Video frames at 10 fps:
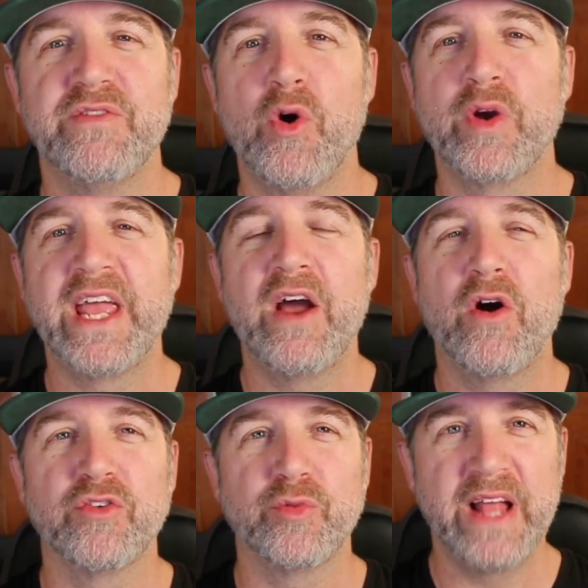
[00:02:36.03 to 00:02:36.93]
of
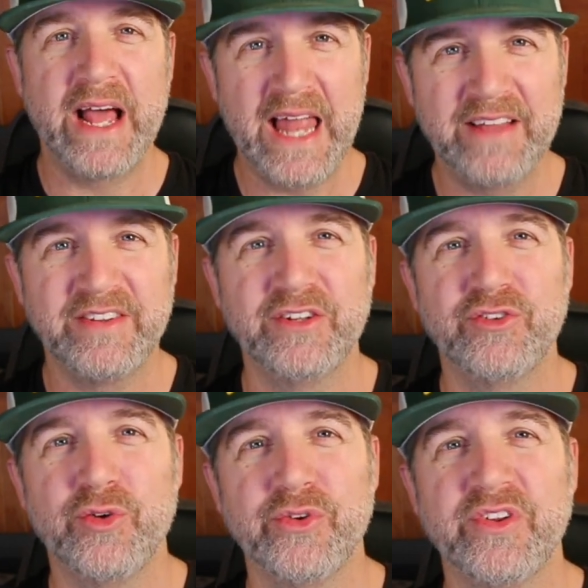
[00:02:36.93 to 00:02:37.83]
OKRs with Atlassian
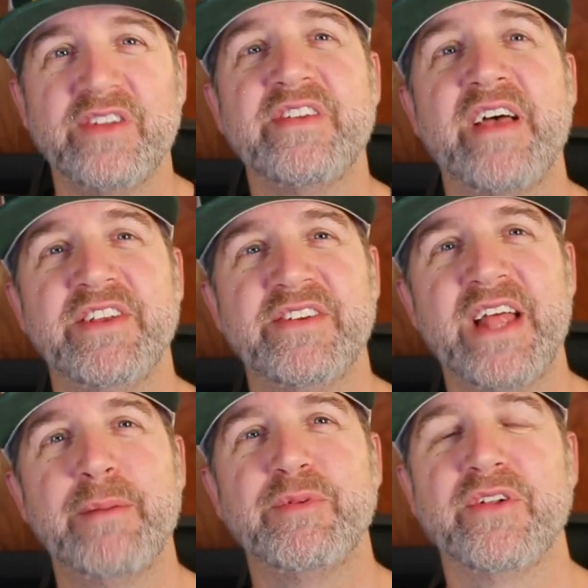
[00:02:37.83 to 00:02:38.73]
tools into seven
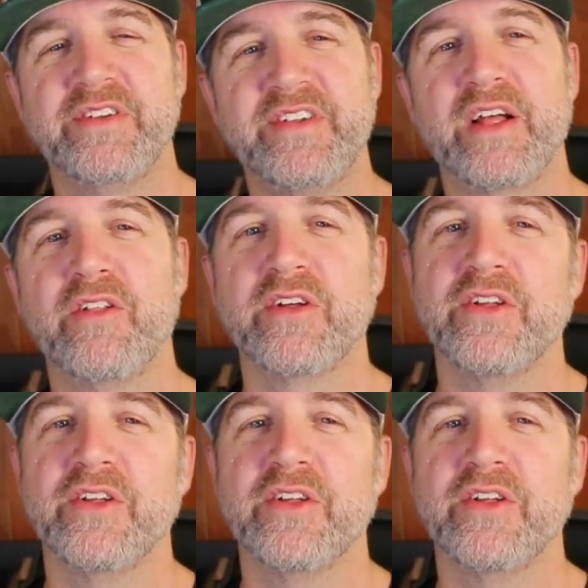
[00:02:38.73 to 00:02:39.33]
steps. So let's take a look at those.